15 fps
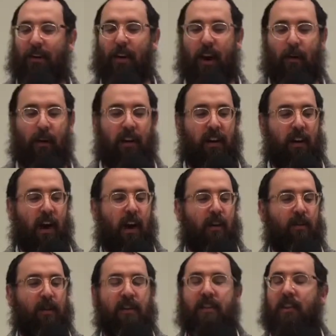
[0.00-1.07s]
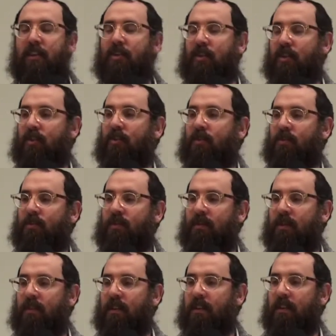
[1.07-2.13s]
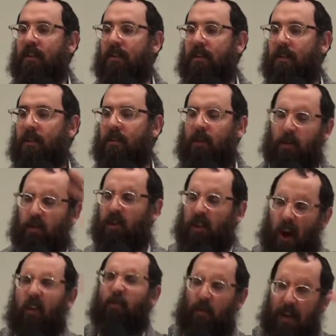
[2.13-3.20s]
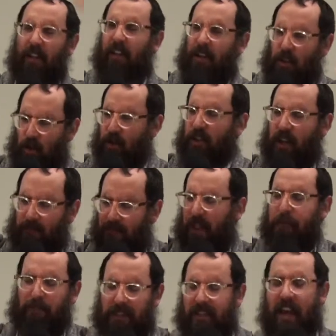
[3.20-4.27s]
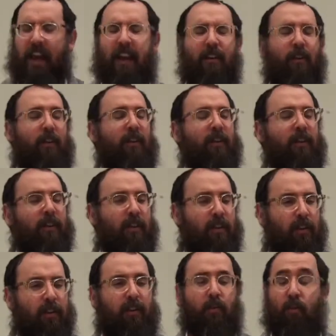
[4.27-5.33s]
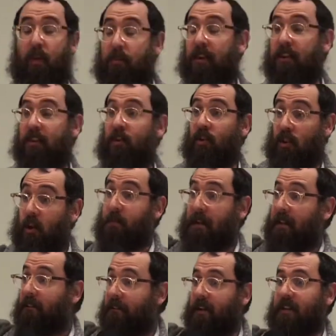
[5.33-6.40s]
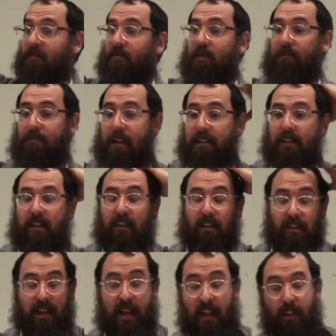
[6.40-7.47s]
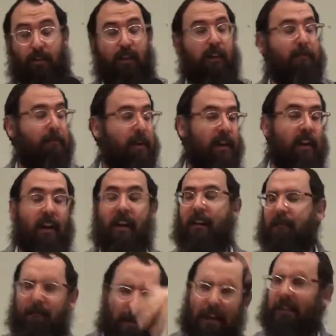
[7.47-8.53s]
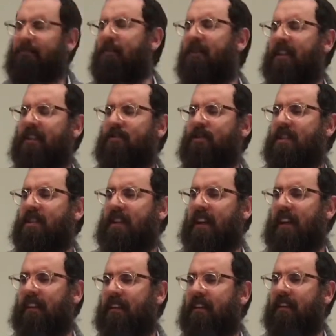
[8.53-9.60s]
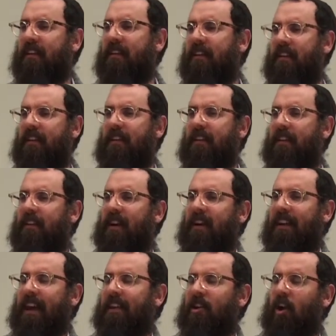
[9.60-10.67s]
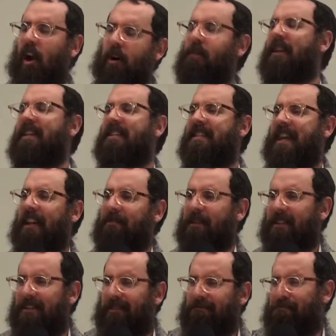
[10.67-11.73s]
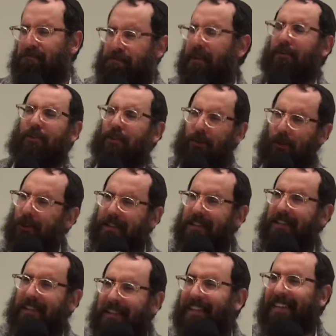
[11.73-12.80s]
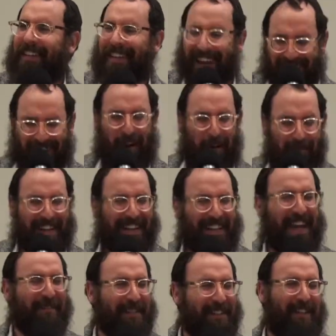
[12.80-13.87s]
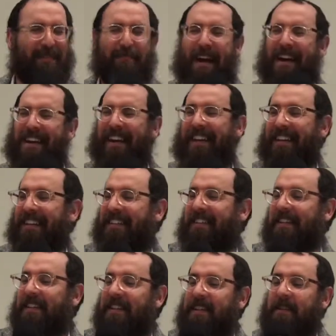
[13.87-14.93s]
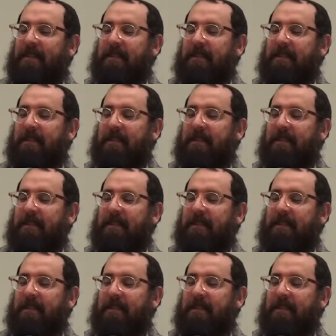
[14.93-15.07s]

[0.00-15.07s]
All I want to know is the Jew who's not really Jewish, he flaps his hand, or the woman who could be the first woman president is Hillary or Bernie. Much more interesting. You don't get comedy segments on Bill Shorten. You get comedy segments on Americans.